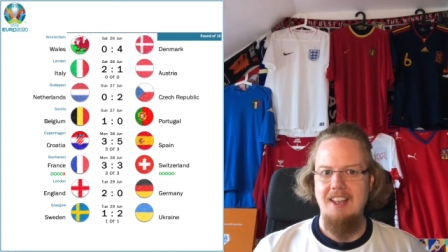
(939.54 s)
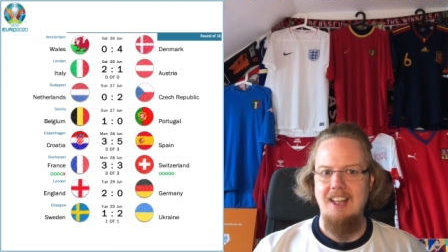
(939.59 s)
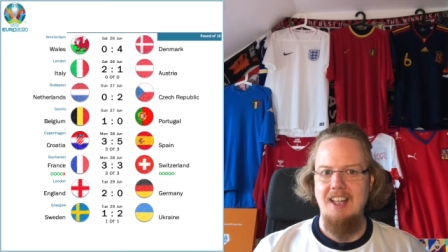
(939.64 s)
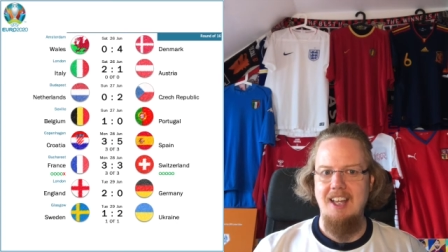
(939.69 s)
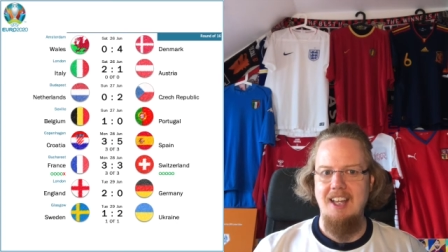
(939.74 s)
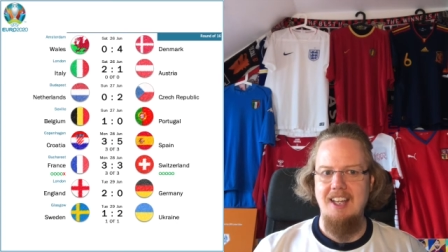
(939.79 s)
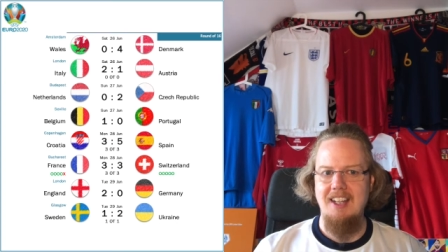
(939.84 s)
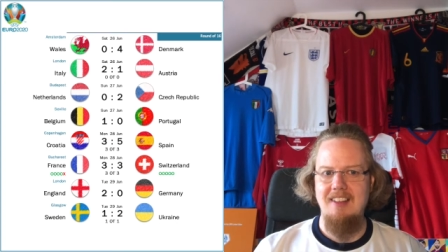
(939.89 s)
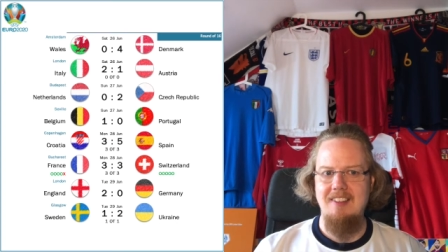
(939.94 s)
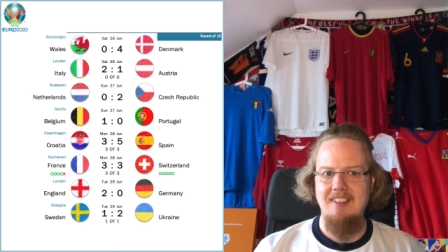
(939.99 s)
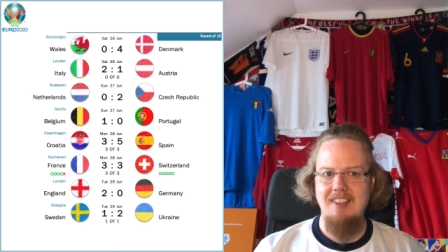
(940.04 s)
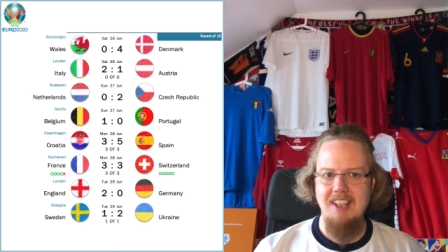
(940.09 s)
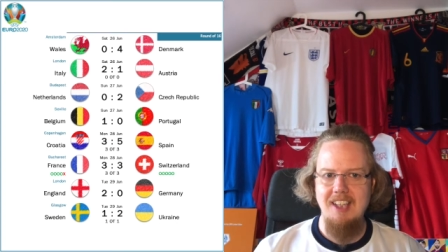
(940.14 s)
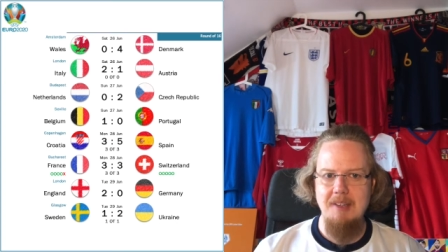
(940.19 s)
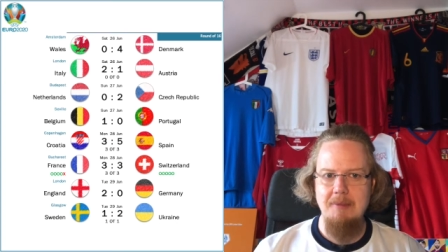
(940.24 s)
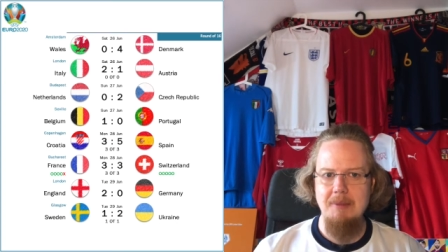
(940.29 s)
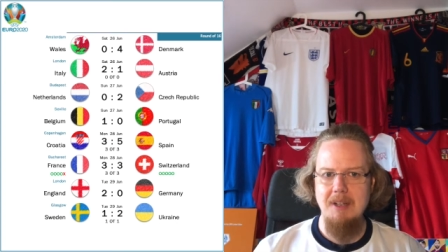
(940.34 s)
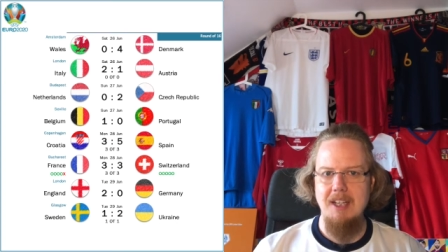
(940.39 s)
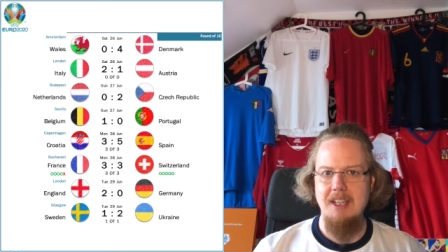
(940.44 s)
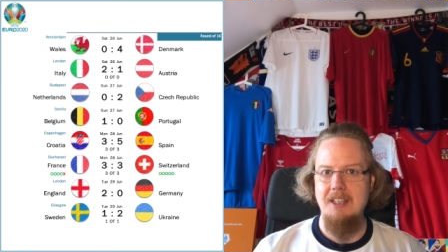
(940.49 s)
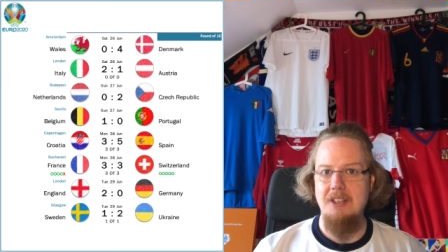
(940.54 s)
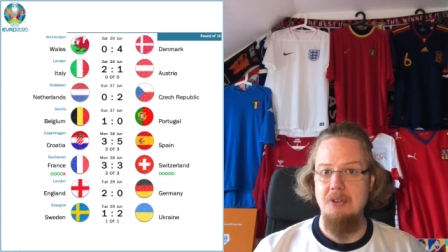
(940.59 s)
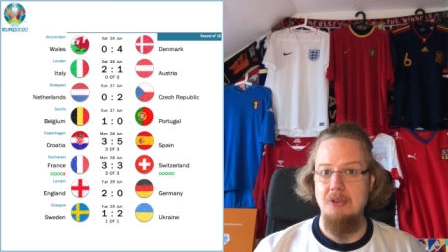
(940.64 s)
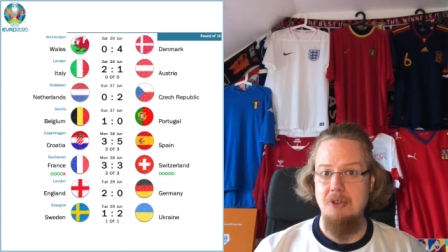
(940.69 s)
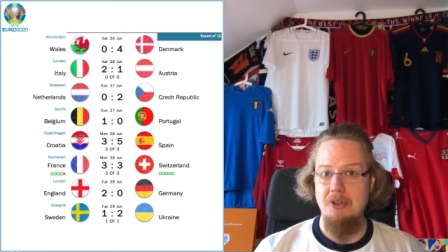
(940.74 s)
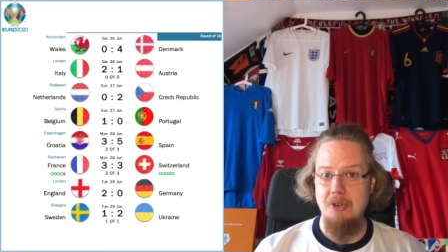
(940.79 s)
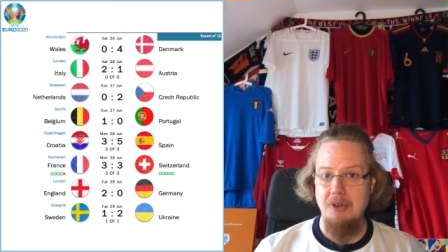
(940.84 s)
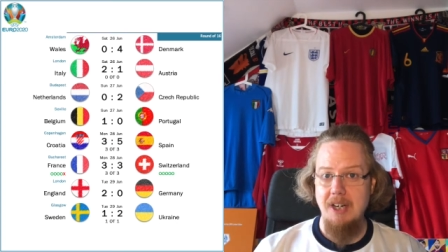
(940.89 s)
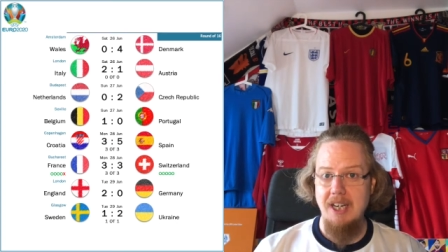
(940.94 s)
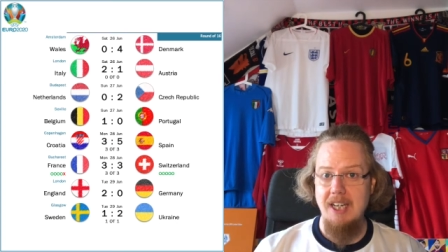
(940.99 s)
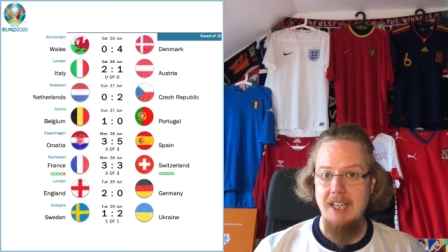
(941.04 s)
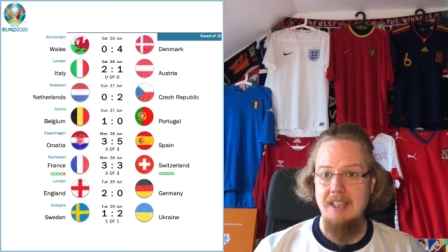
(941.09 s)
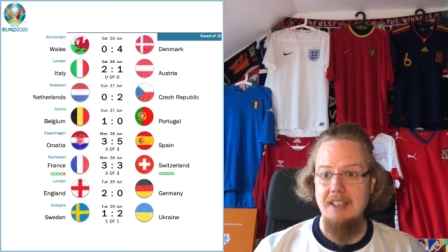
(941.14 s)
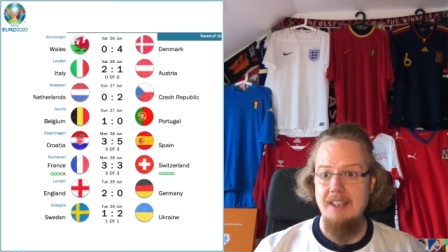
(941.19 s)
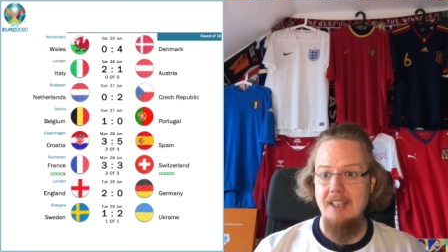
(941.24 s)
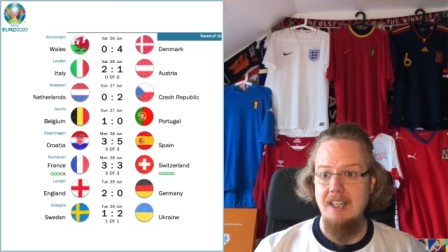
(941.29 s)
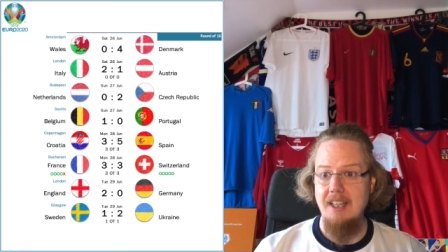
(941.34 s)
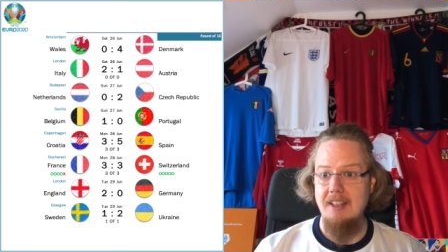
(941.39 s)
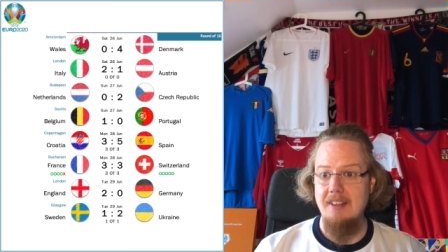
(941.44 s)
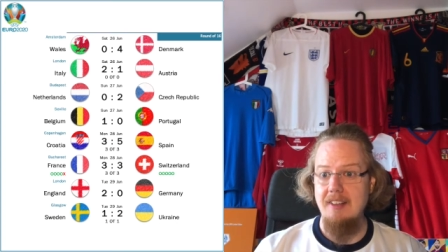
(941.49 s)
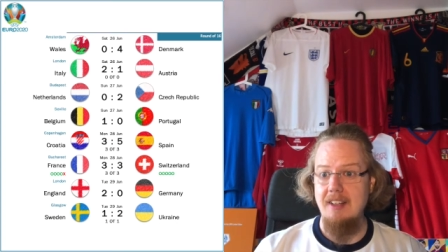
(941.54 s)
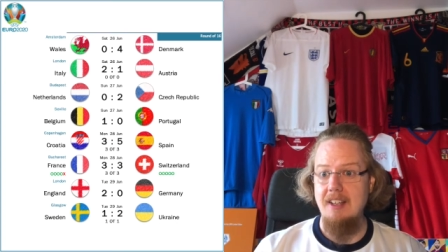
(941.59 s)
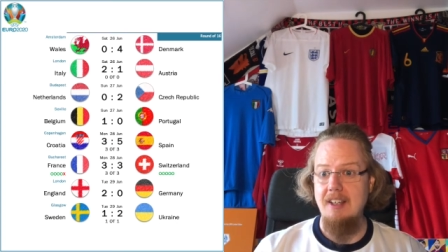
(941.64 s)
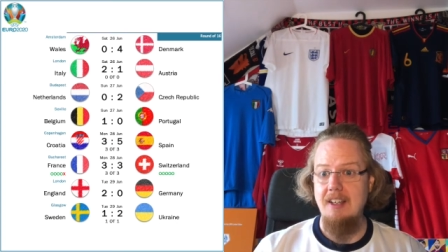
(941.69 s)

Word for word: a team like Ukraine that